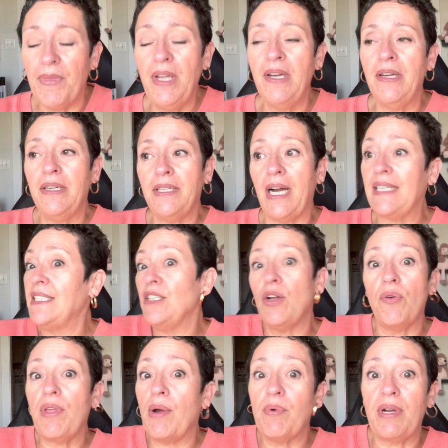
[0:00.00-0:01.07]
I didn't
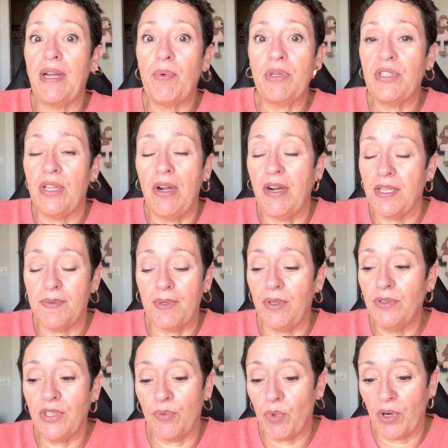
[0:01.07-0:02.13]
know that when I went to the hospital
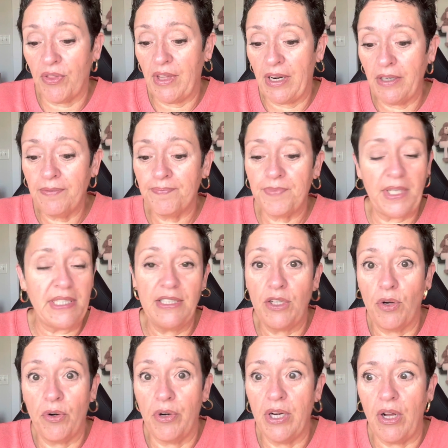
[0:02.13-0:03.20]
to work there. I didn't know
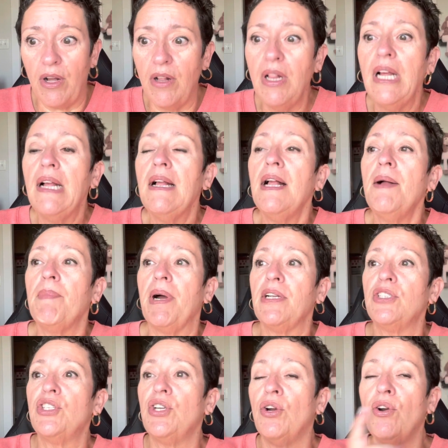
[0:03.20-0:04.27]
her at all.
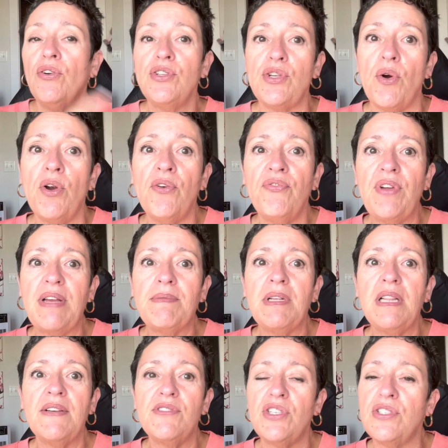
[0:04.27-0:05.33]
But her family
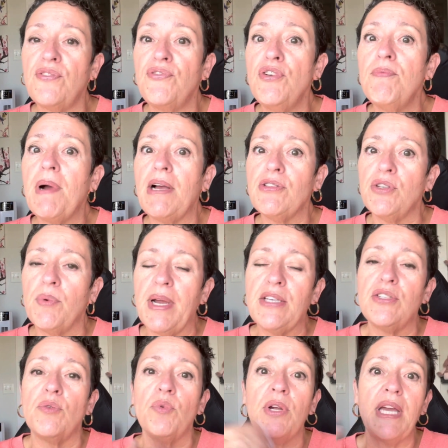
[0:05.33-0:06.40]
lives just a few miles away,
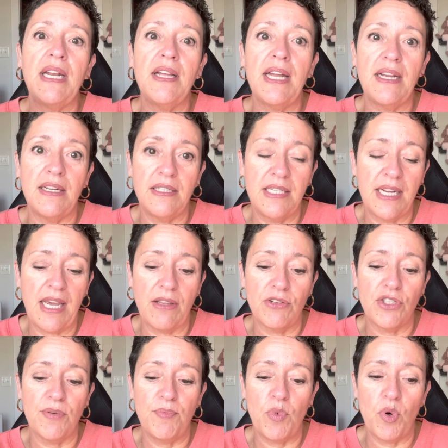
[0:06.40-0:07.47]
so we're getting together
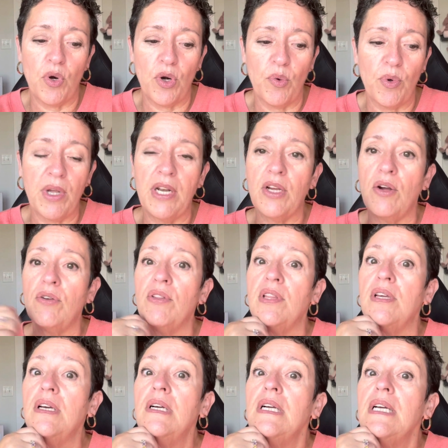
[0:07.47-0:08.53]
tomorrow. We're going to go to
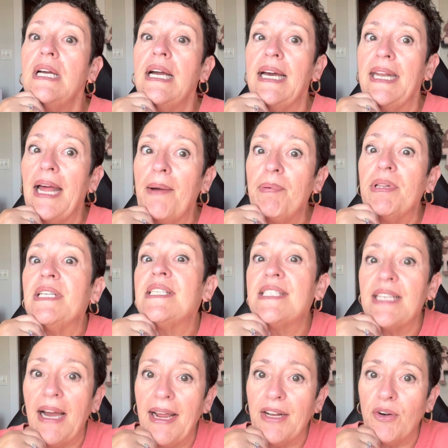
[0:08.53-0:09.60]
the Annapolis
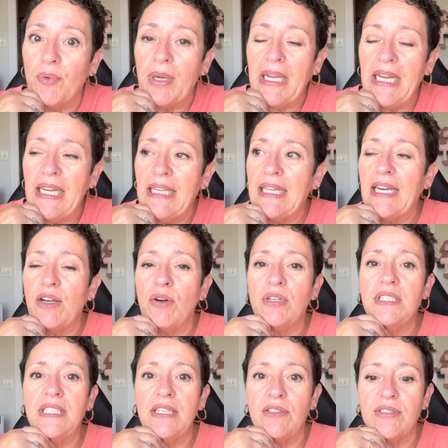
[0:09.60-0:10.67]
Cidery and then go to
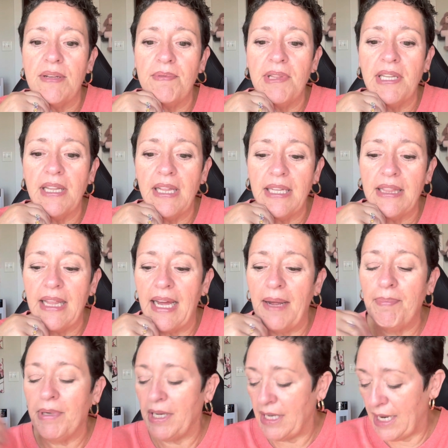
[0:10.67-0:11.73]
dinner, something like
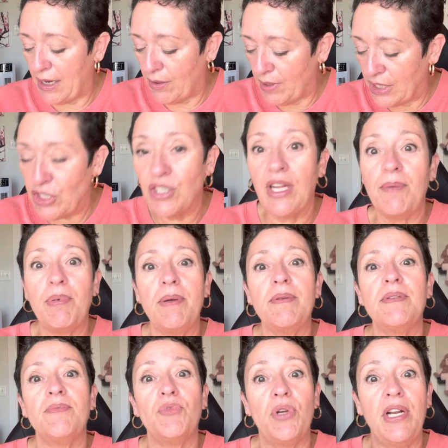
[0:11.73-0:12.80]
that. But anyhow, and she's going to bring me
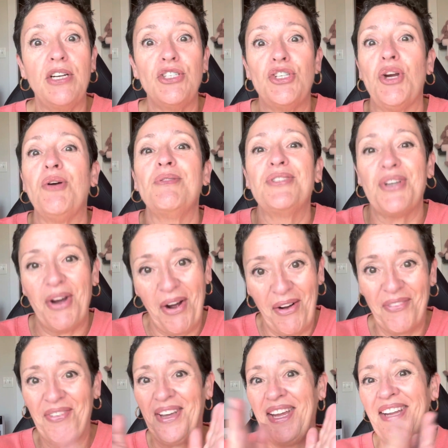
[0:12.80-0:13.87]
some Trader Joe's
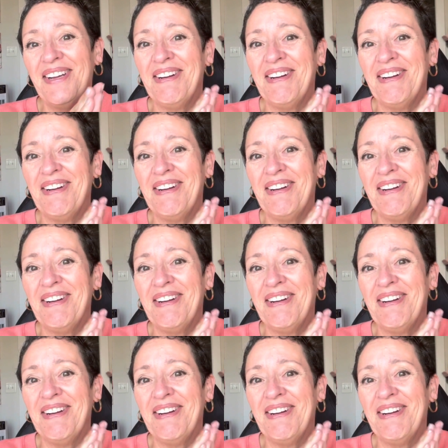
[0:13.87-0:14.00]
coffee.